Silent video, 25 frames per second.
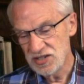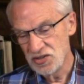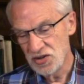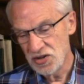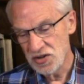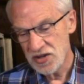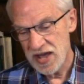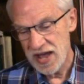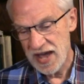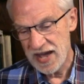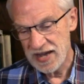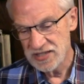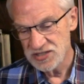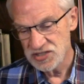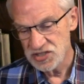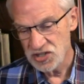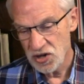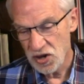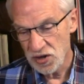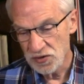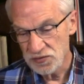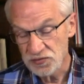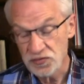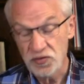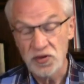a look at is
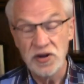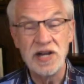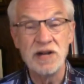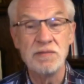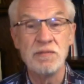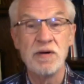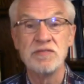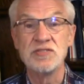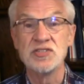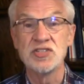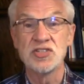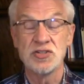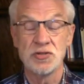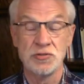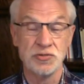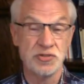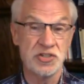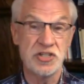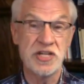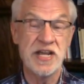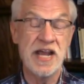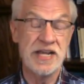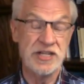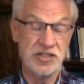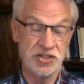called freedom of
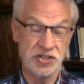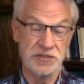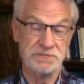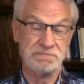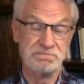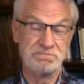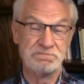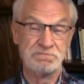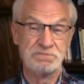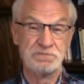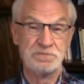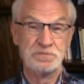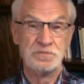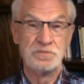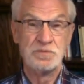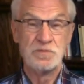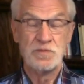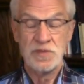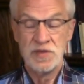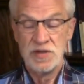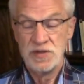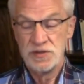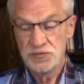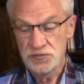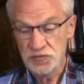association.
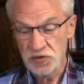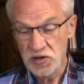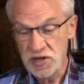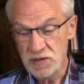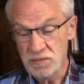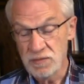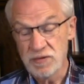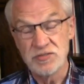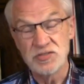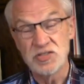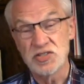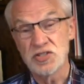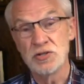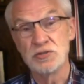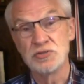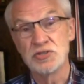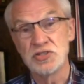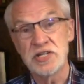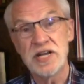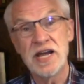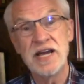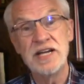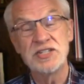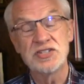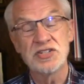Freedom of
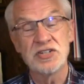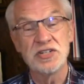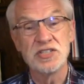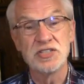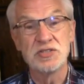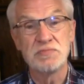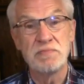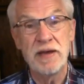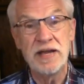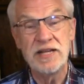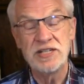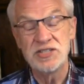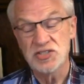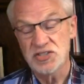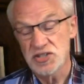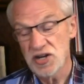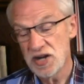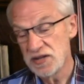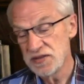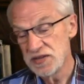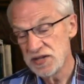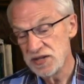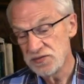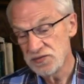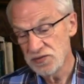association is based
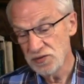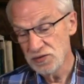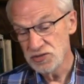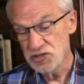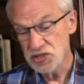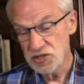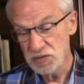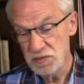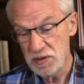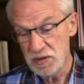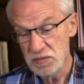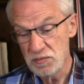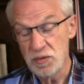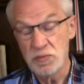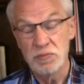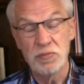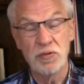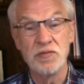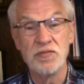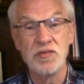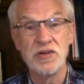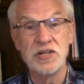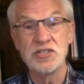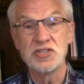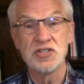on the First Amendment
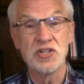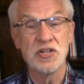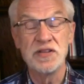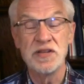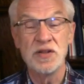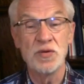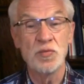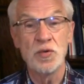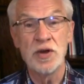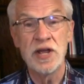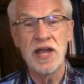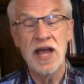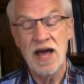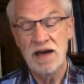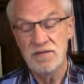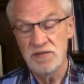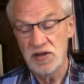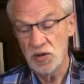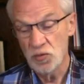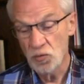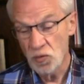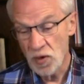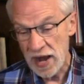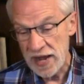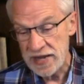provision that we have
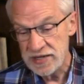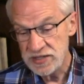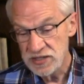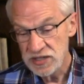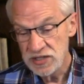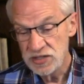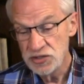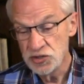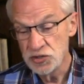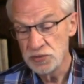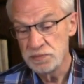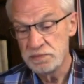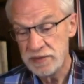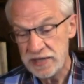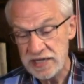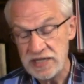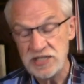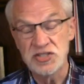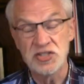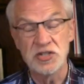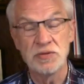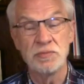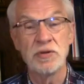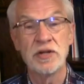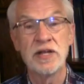a right to
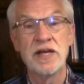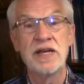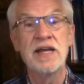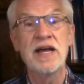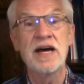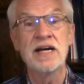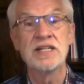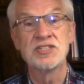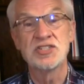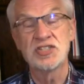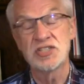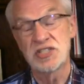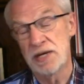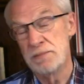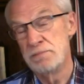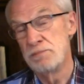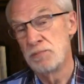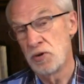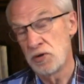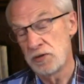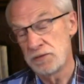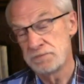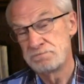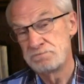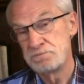peaceably
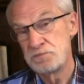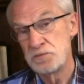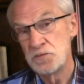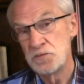assemble.